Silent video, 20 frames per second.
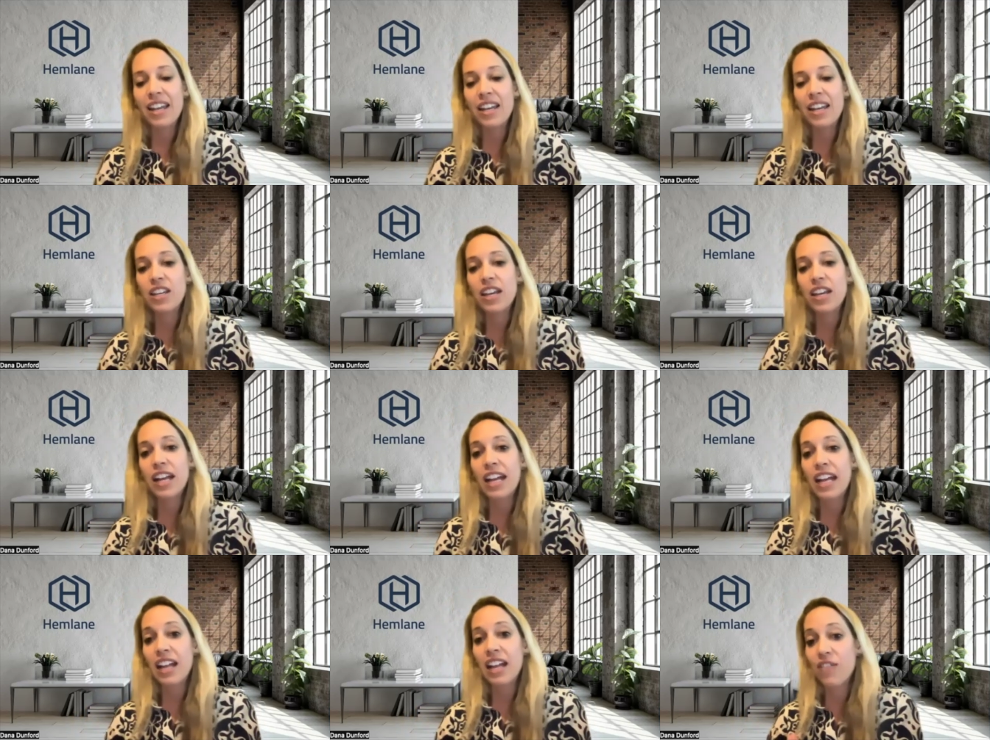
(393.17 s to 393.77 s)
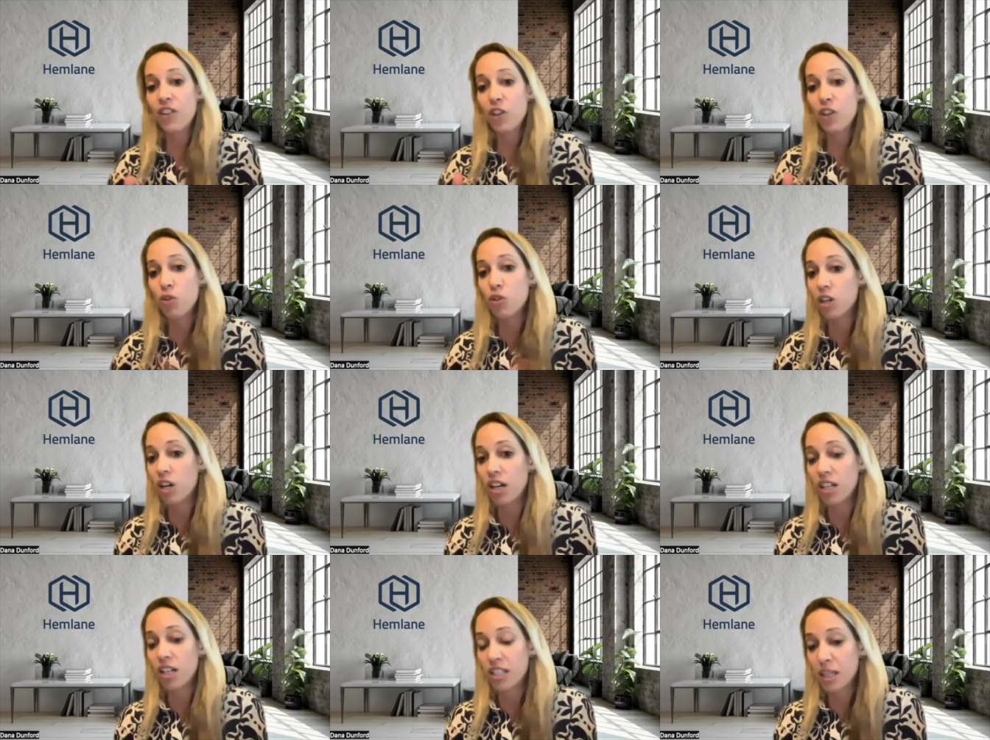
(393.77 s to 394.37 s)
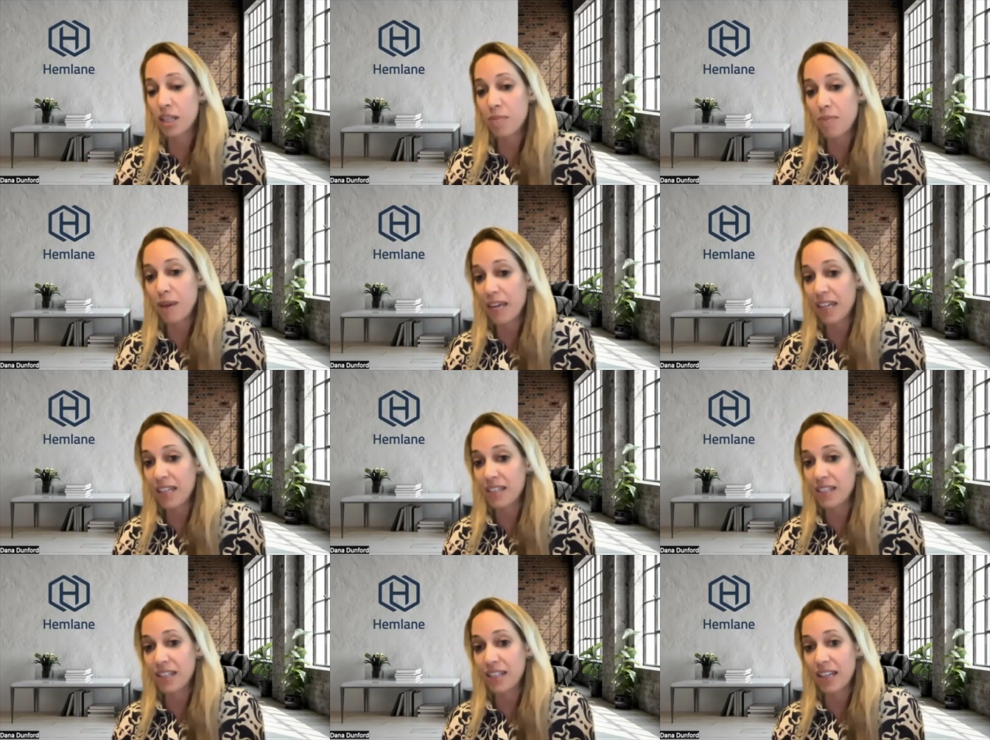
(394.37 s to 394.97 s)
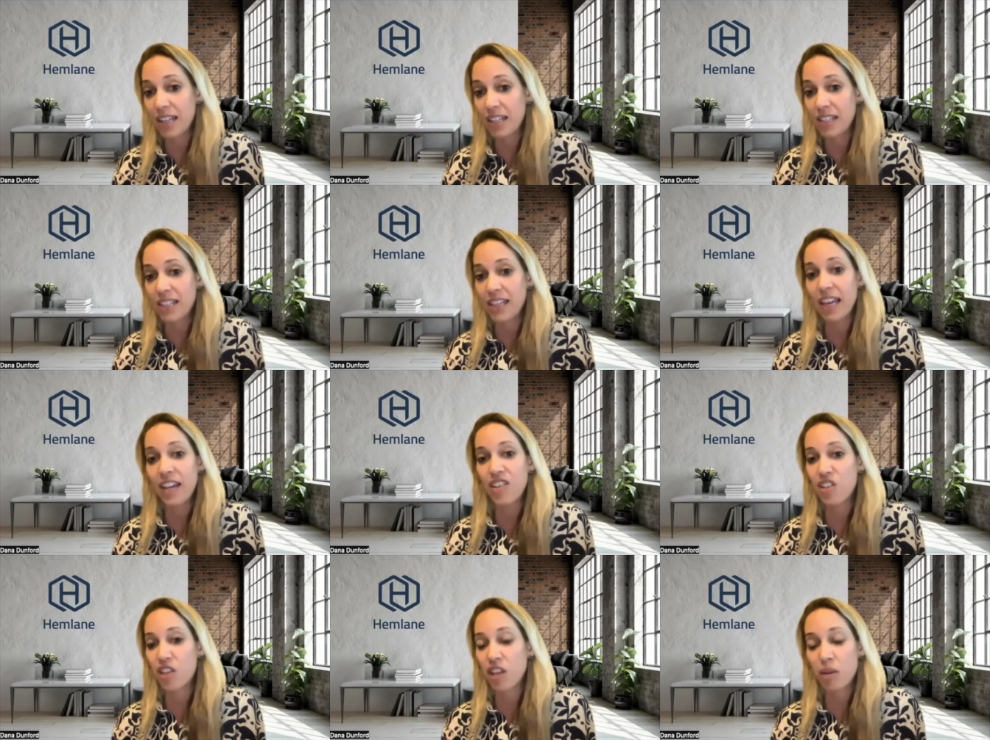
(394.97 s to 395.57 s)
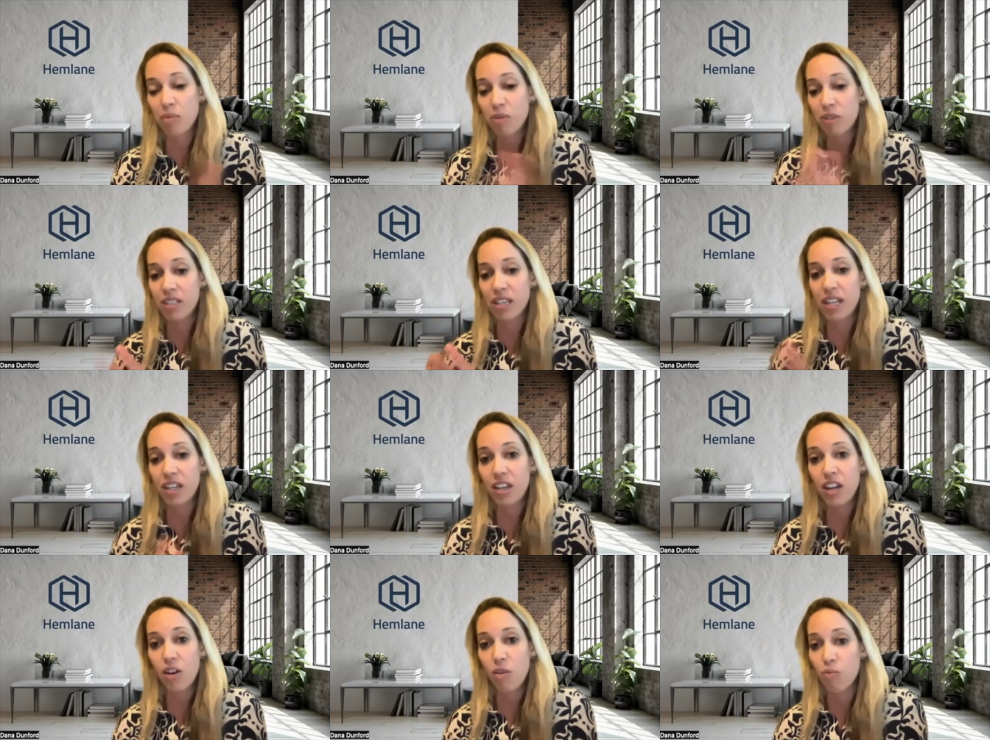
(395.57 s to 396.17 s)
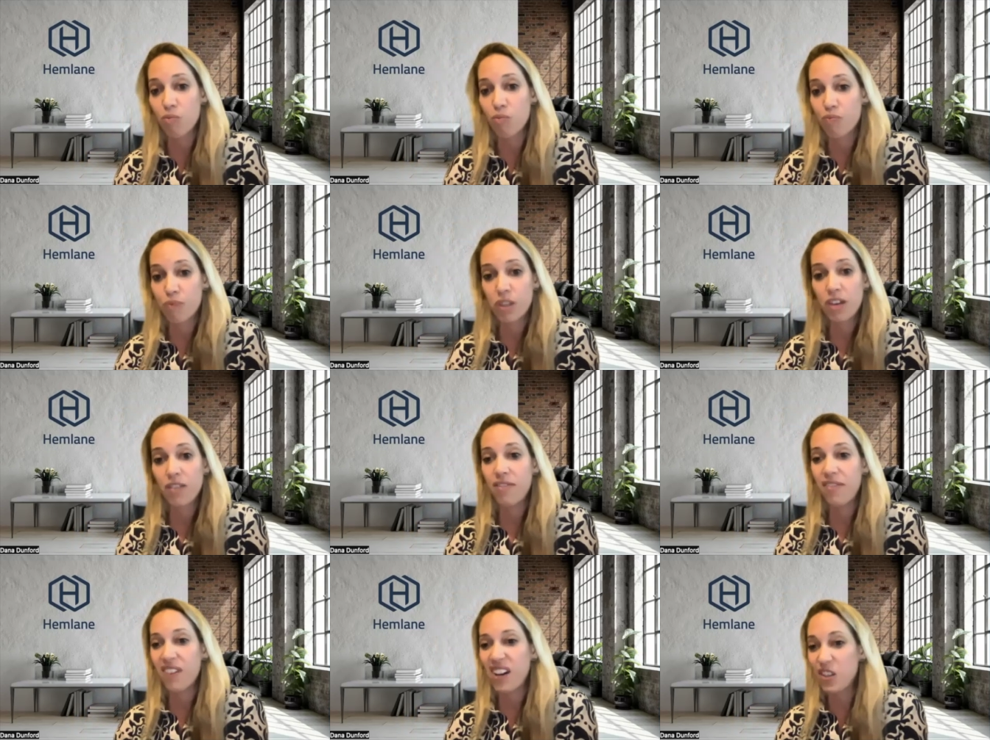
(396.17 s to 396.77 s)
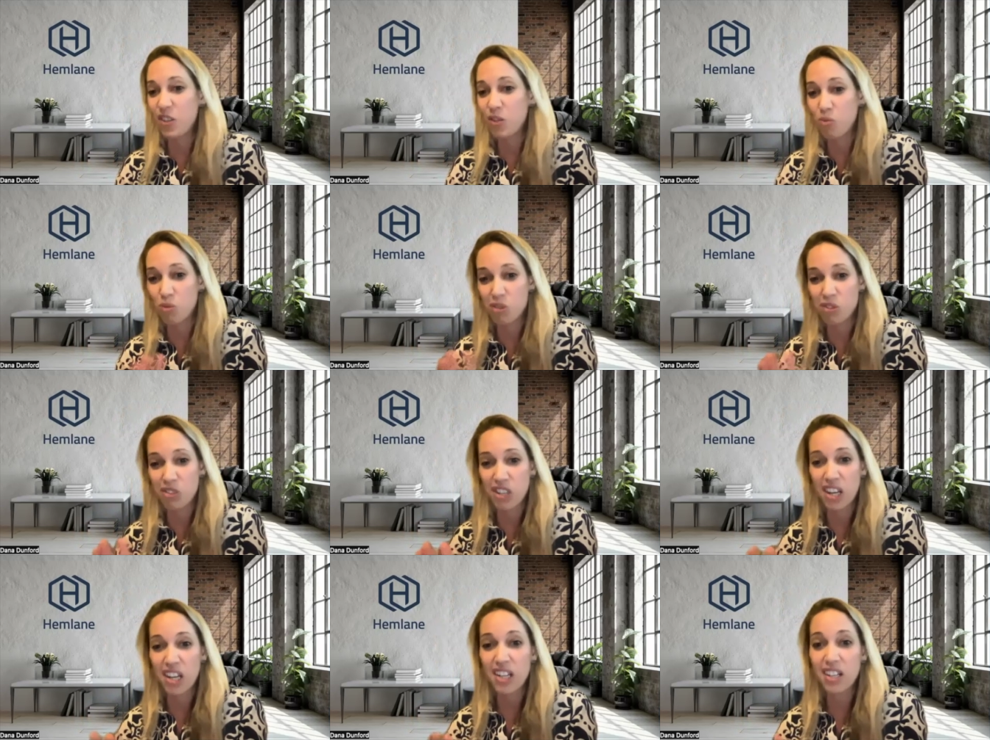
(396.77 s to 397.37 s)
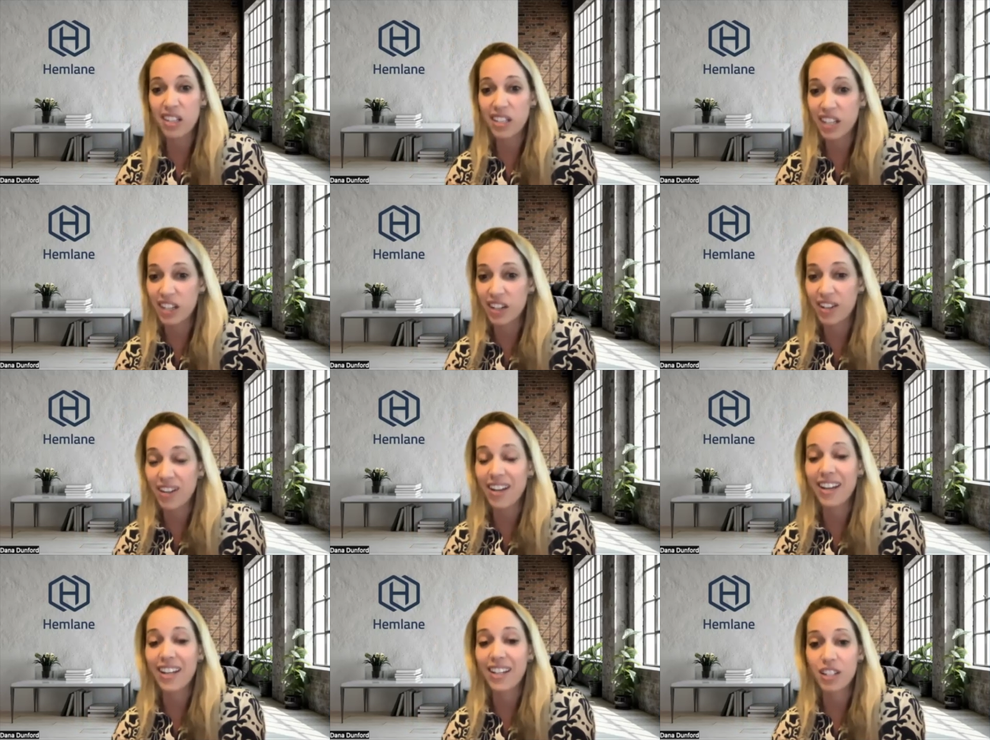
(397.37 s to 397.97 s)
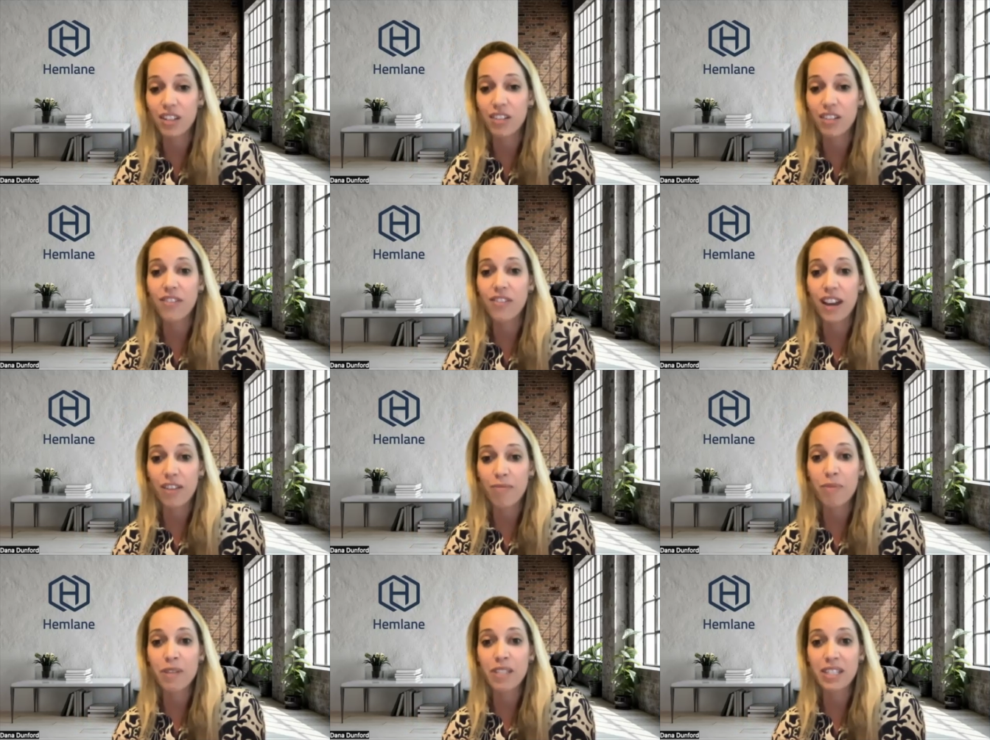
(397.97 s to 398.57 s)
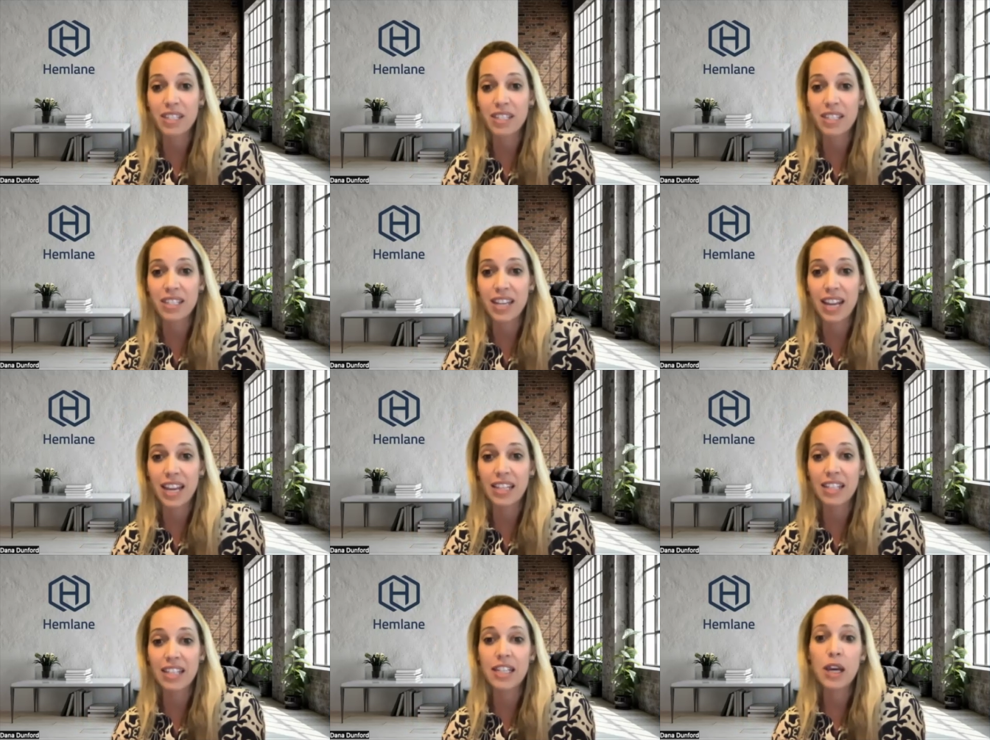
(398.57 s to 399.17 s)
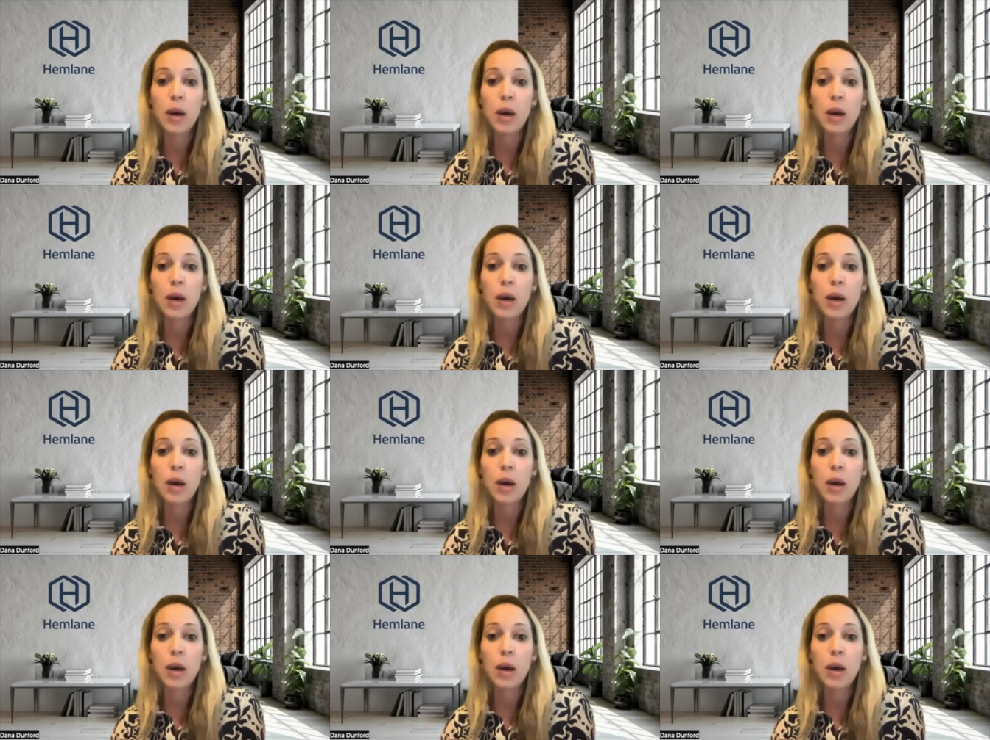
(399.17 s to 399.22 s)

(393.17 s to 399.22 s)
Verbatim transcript: And if you talk to the banks in ACH, they will say, no, the funds will not clear until five business days.